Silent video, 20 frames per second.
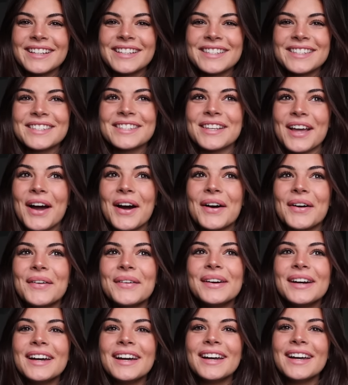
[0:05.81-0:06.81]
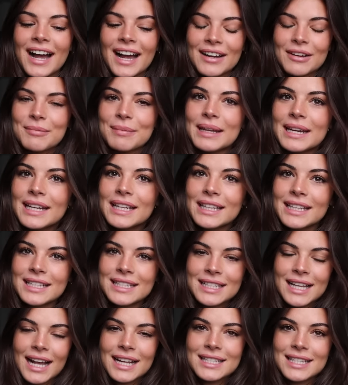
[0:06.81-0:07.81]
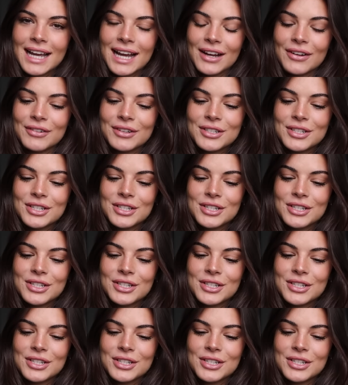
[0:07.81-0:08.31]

So I immediately sat down